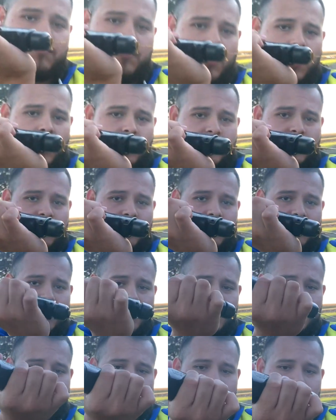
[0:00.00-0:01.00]
all
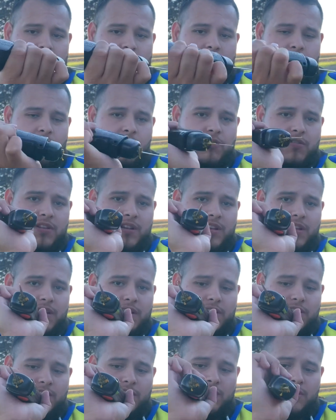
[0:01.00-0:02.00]
tenodesis. I'm holding it,
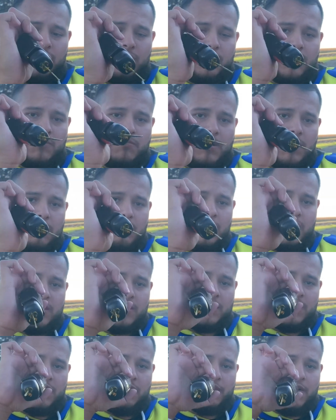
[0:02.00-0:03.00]
just using my
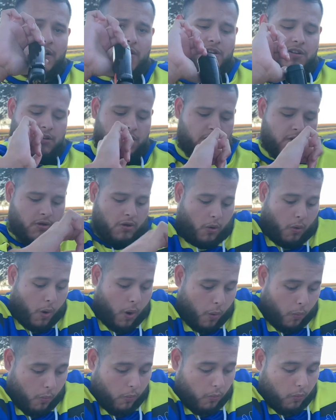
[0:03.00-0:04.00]
wrist. See, if I were to, oh,